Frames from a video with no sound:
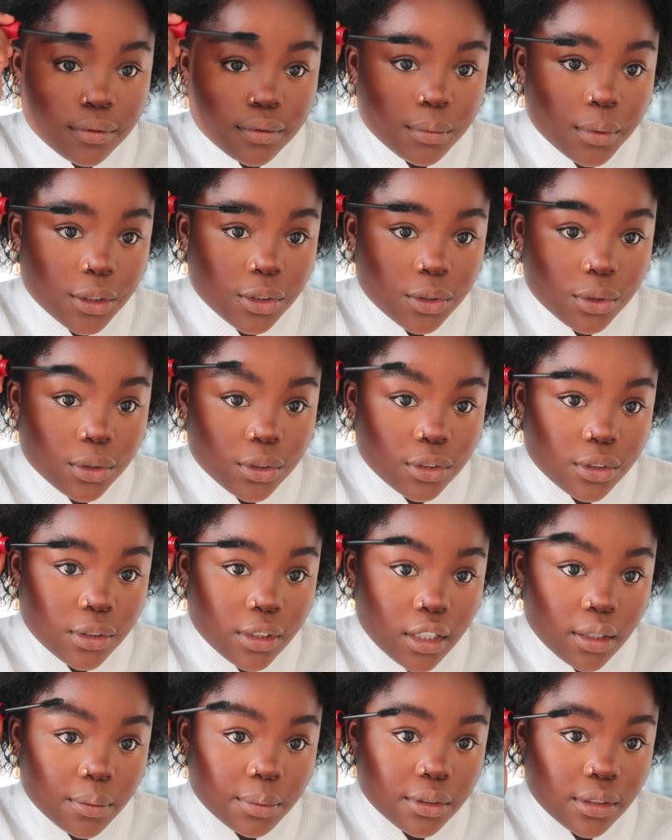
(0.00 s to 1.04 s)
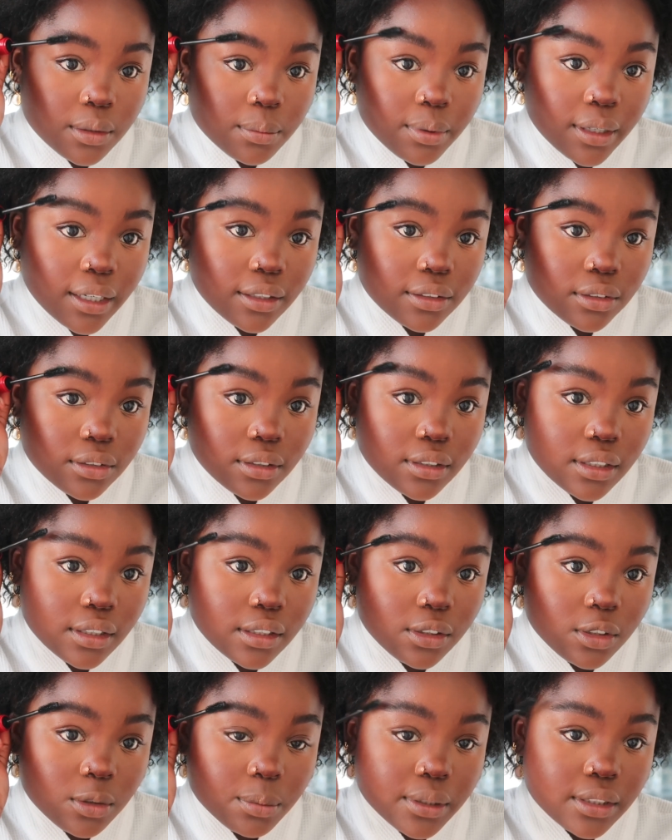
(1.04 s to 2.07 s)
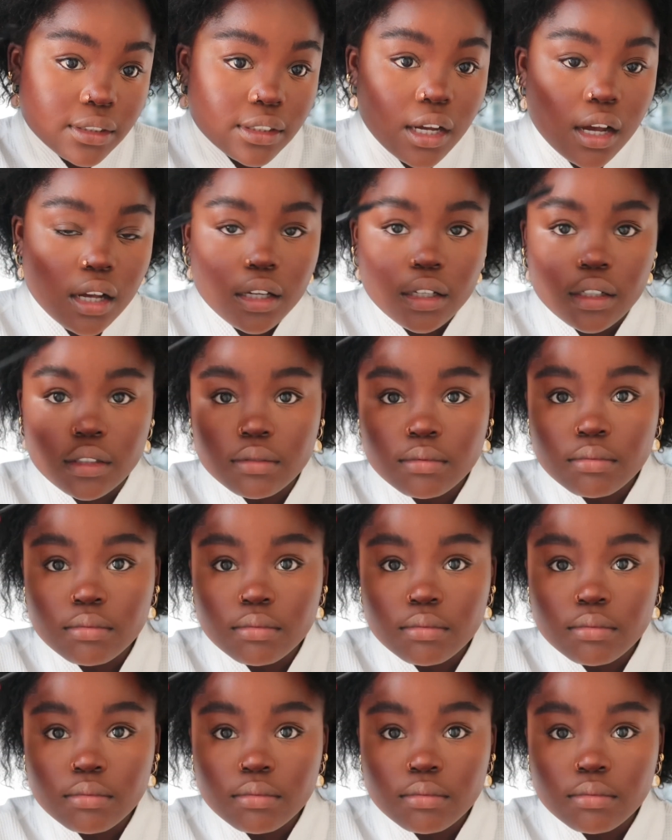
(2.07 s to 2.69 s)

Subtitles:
Which also helps the brows look a little bit darker.